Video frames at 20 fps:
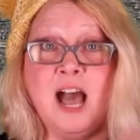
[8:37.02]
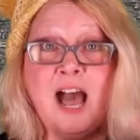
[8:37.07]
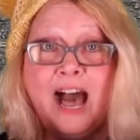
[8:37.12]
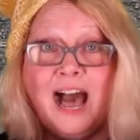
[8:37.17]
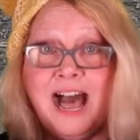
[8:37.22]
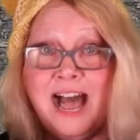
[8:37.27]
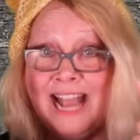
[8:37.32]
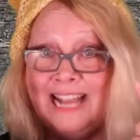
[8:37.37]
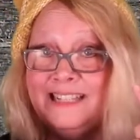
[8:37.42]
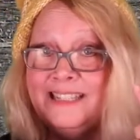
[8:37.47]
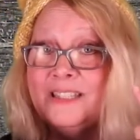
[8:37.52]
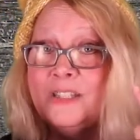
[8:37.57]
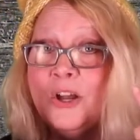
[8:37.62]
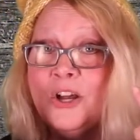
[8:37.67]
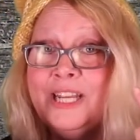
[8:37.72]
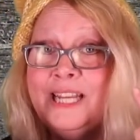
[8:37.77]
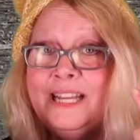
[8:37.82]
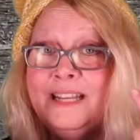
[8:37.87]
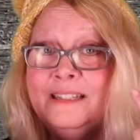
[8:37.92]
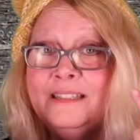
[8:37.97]
eyes
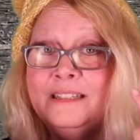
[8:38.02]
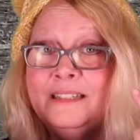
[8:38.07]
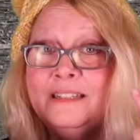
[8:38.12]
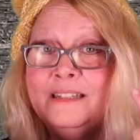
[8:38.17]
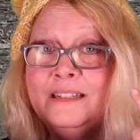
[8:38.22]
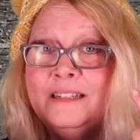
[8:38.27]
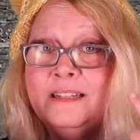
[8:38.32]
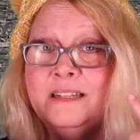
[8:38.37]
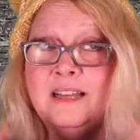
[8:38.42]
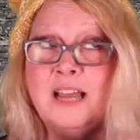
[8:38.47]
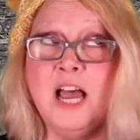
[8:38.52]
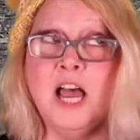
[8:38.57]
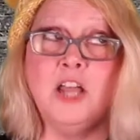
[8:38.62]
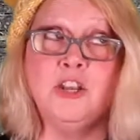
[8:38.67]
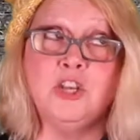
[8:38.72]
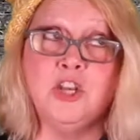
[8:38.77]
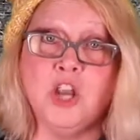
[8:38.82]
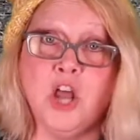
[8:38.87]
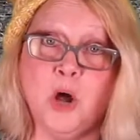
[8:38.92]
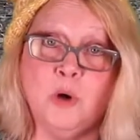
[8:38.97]
on it,
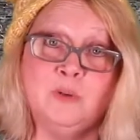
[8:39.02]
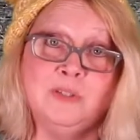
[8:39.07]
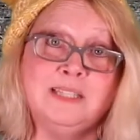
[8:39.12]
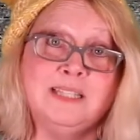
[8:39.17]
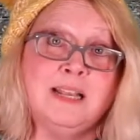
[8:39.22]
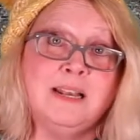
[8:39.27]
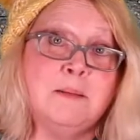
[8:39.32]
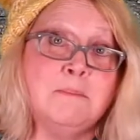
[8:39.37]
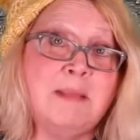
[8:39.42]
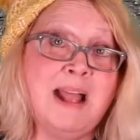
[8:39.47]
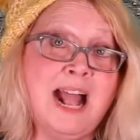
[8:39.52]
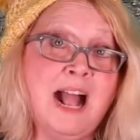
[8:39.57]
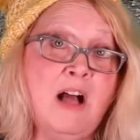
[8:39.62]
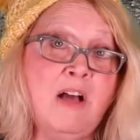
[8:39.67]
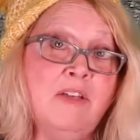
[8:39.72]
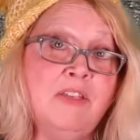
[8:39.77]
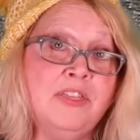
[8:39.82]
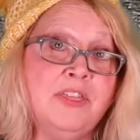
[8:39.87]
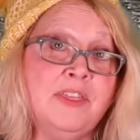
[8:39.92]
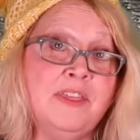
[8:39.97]
a nose and a
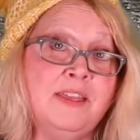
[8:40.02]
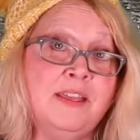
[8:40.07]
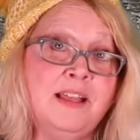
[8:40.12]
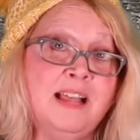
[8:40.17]
mouth,